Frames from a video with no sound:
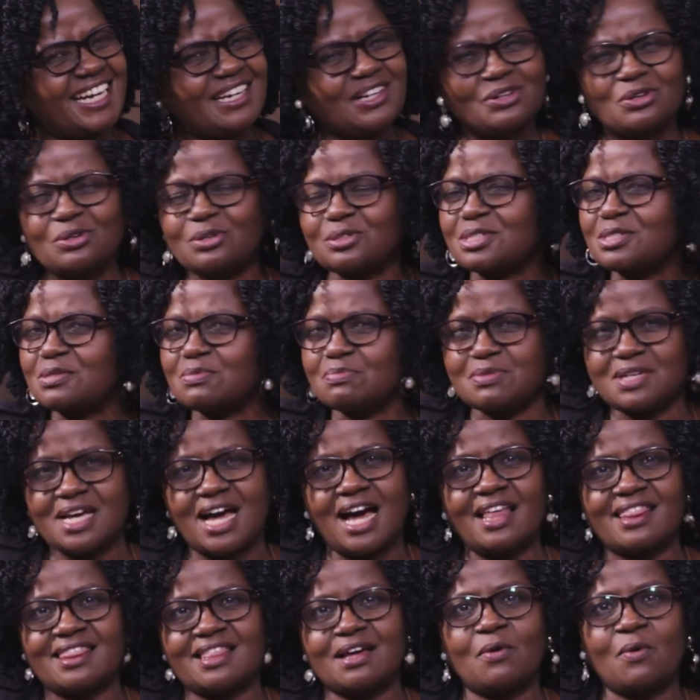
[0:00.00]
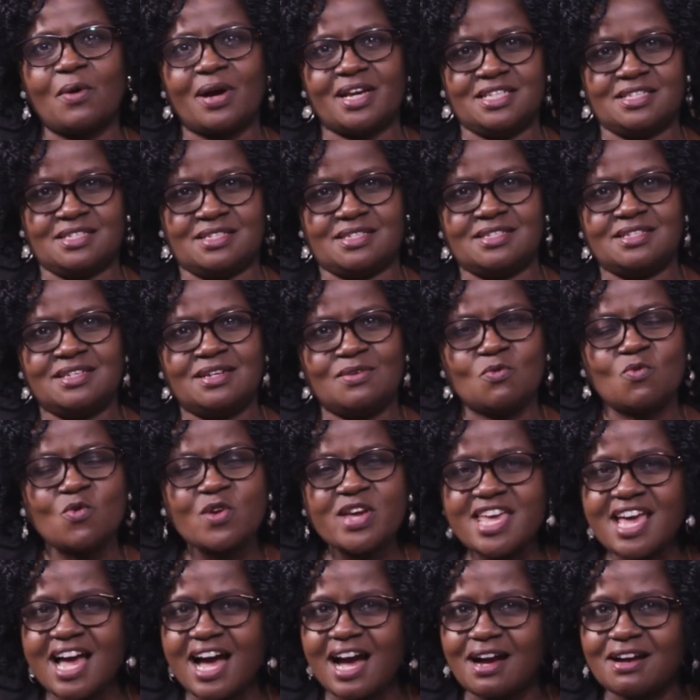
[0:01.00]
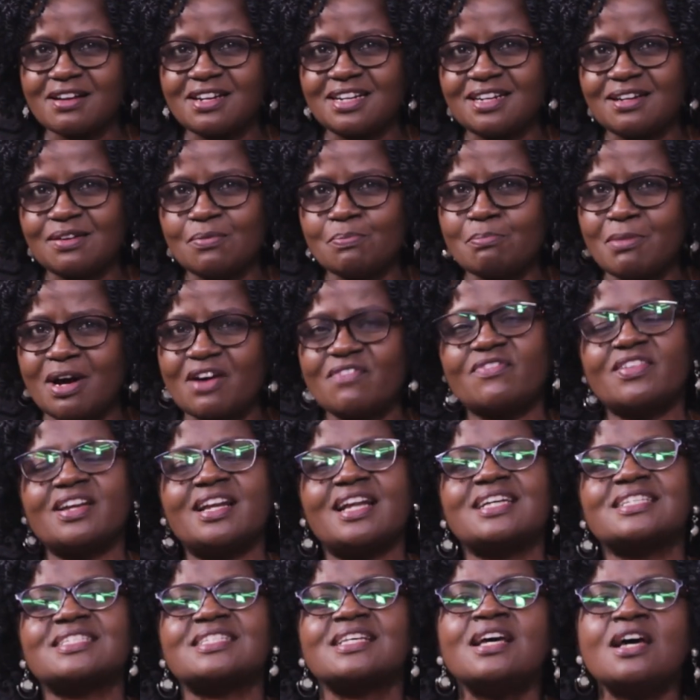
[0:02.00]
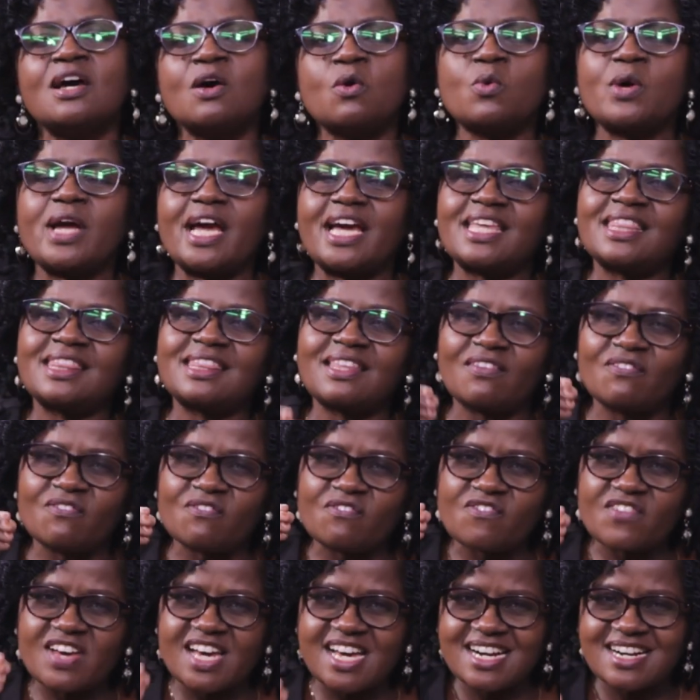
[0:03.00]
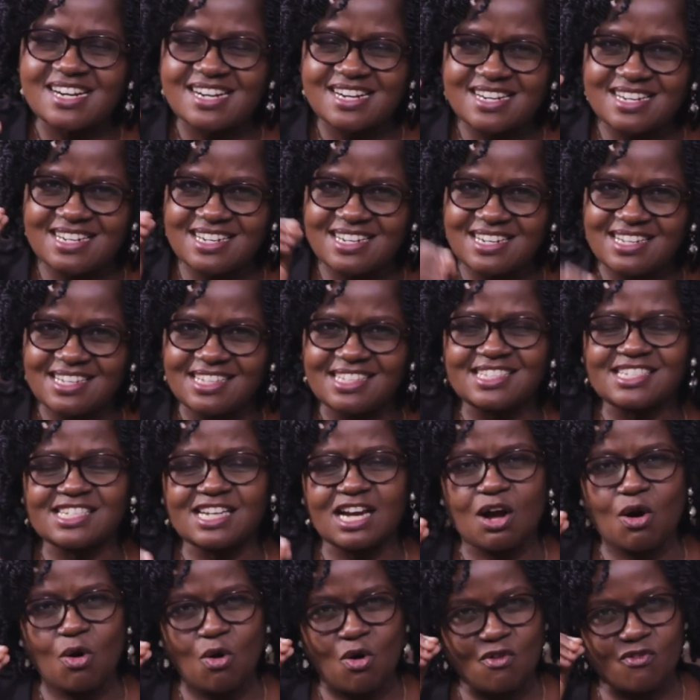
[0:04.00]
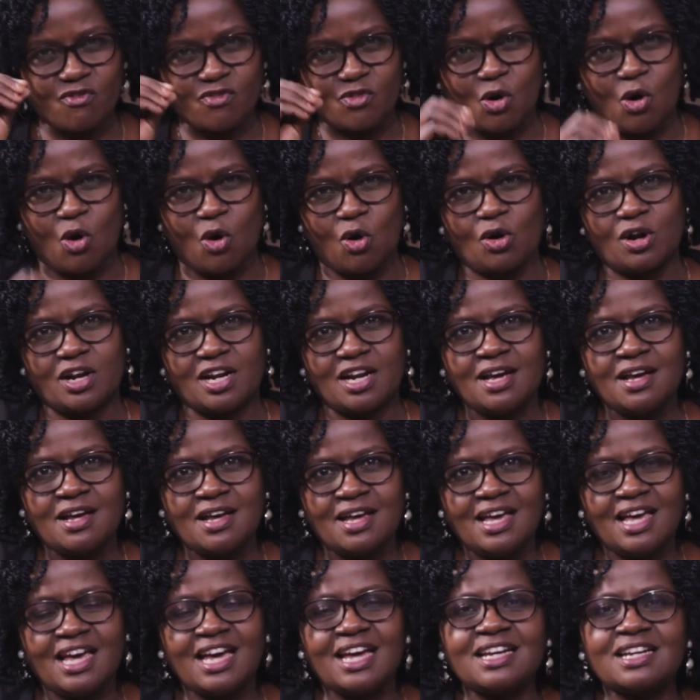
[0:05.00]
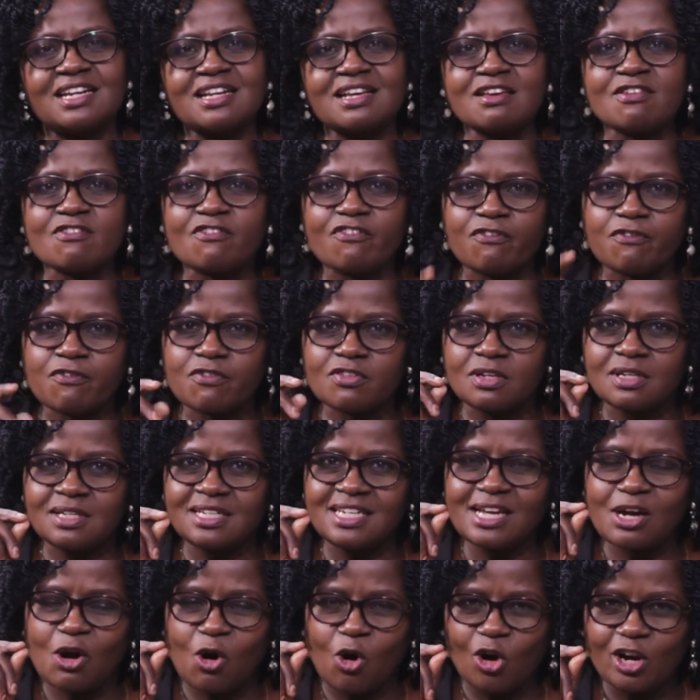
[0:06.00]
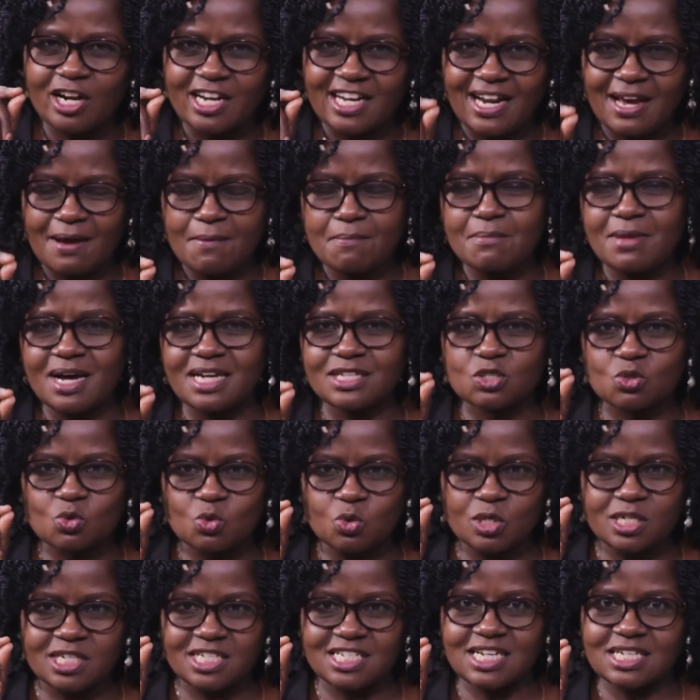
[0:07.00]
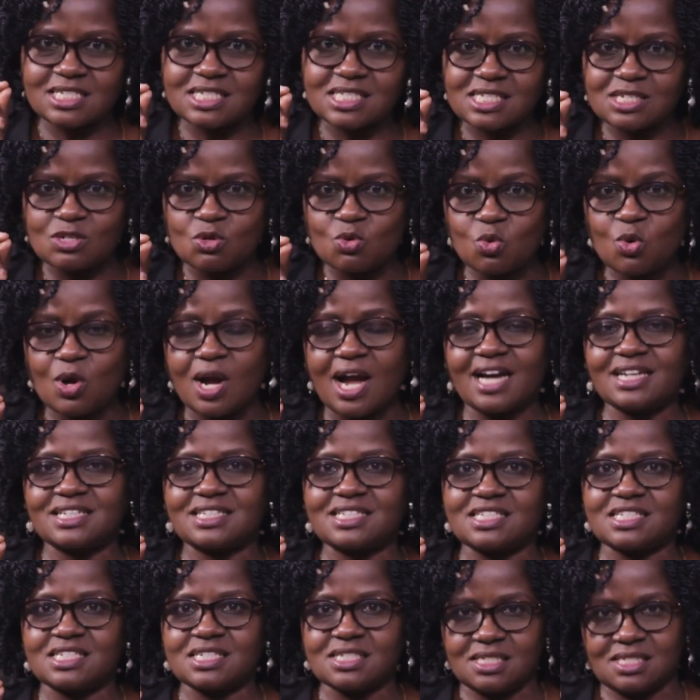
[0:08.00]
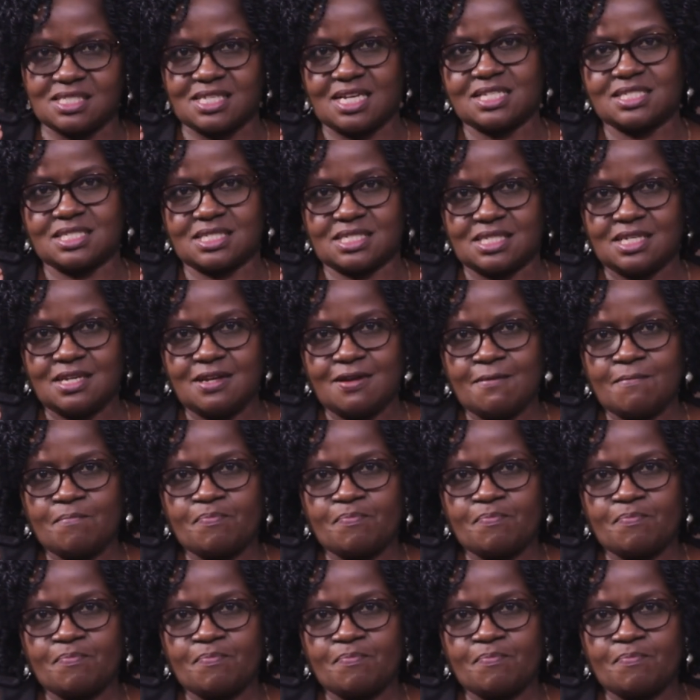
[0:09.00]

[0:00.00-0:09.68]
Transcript: cannot be otherwise. Yeah. We are marvelous. We are in the very nature of God. Yeah. And if Nicodemus could just look at Jesus